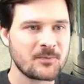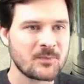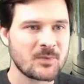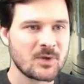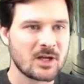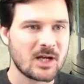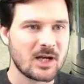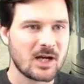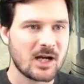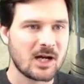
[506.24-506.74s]

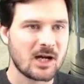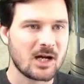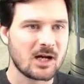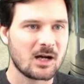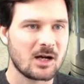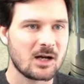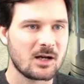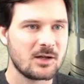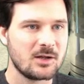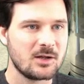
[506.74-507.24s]
uh,
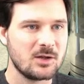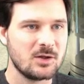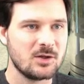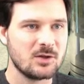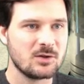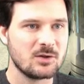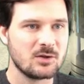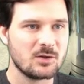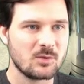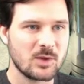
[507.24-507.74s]
you,
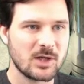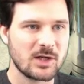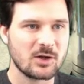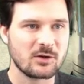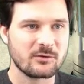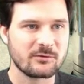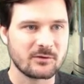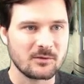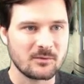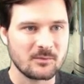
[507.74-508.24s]
we go
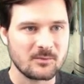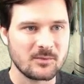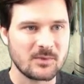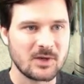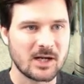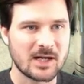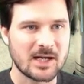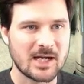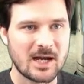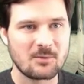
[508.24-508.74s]
from a
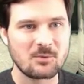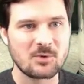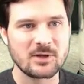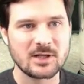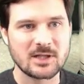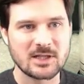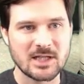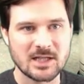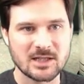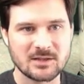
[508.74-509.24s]
camera that
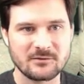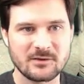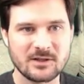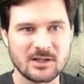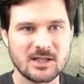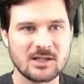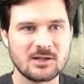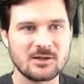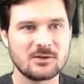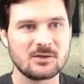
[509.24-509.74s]
takes
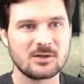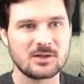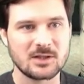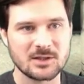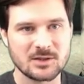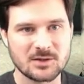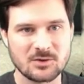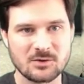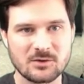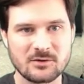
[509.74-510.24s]
video to
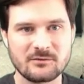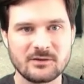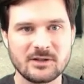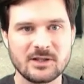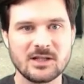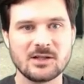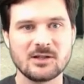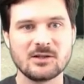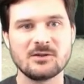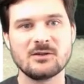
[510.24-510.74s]
stored
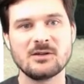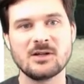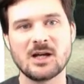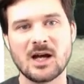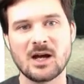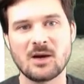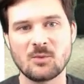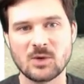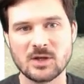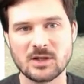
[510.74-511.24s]
video, and
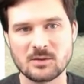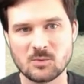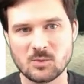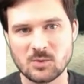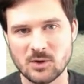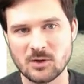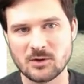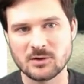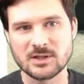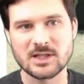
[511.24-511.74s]
we
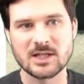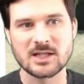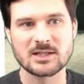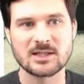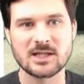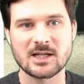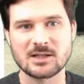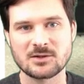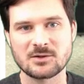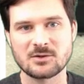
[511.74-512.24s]
process that
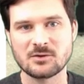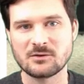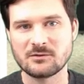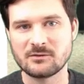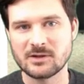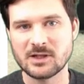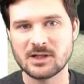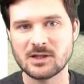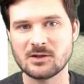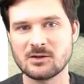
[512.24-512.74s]
stored
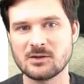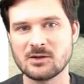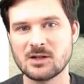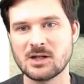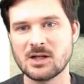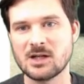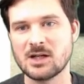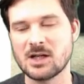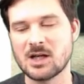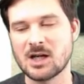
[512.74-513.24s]
video
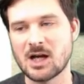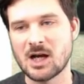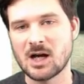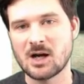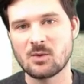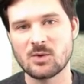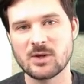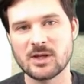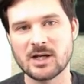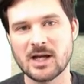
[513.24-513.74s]
uh, with
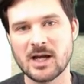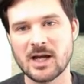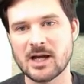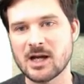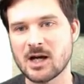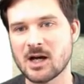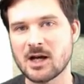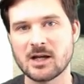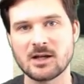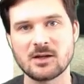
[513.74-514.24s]
an
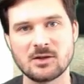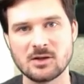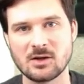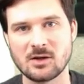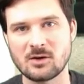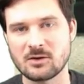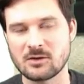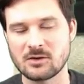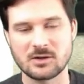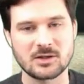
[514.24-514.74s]
AI on
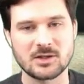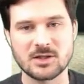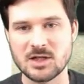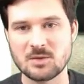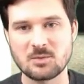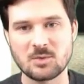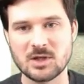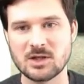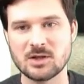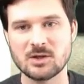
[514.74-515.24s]
a
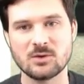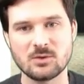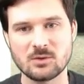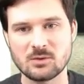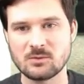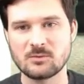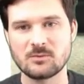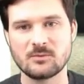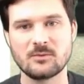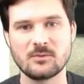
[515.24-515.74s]
GPU
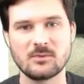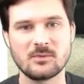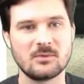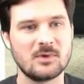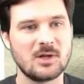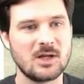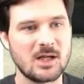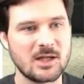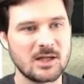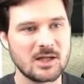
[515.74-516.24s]
in
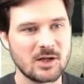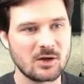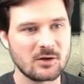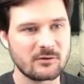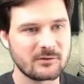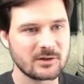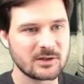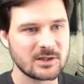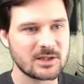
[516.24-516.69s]
the office.